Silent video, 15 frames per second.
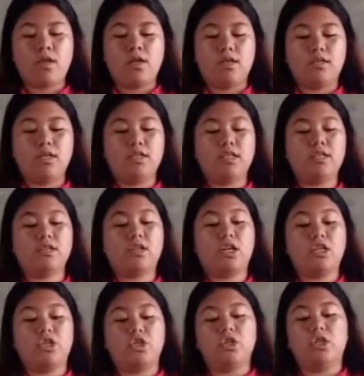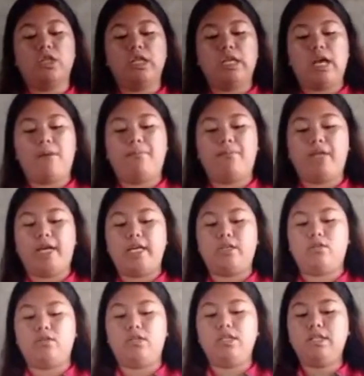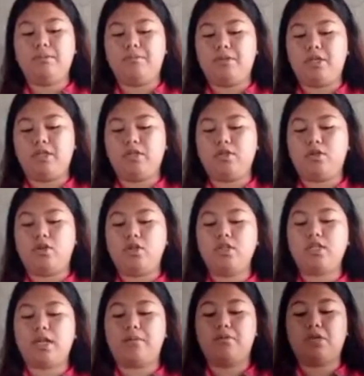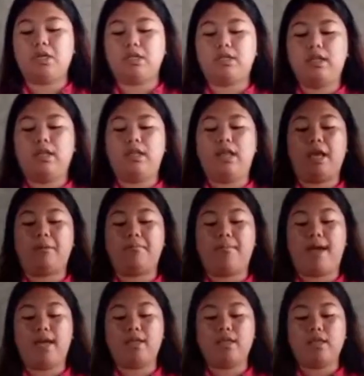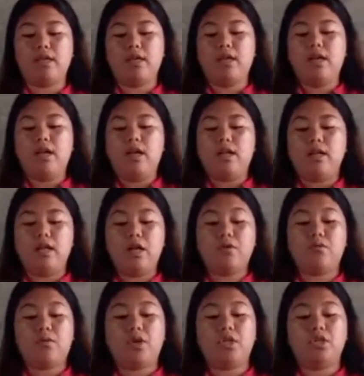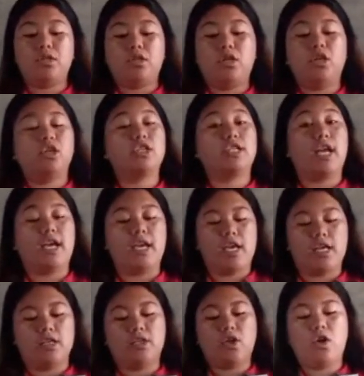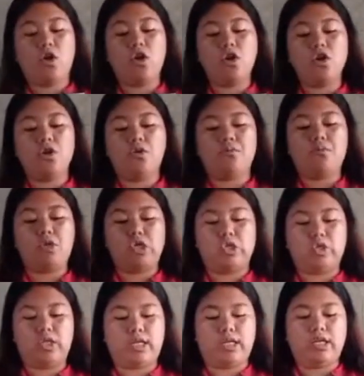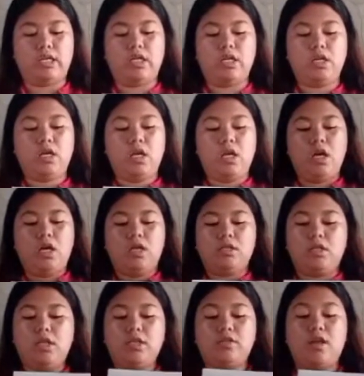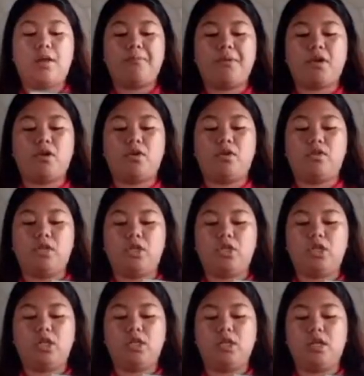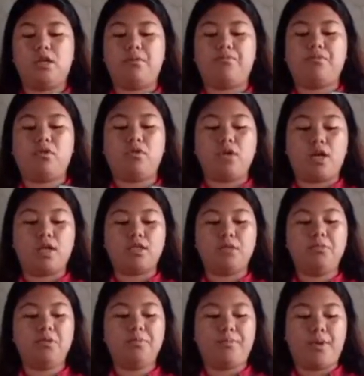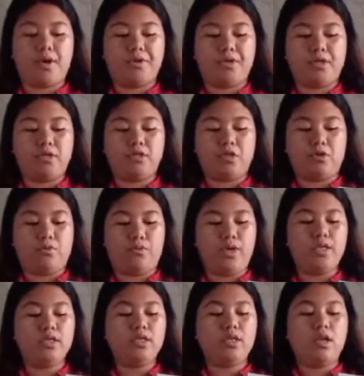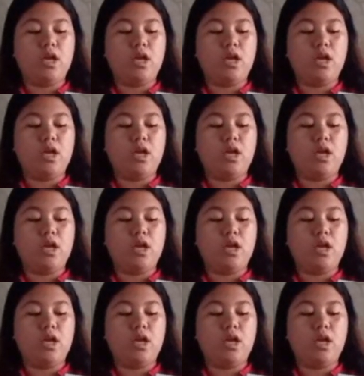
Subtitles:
This is traditionally applied to disciplines or subjects like math, language, science, or music. These topics are arranged in a progressive spiral sequence.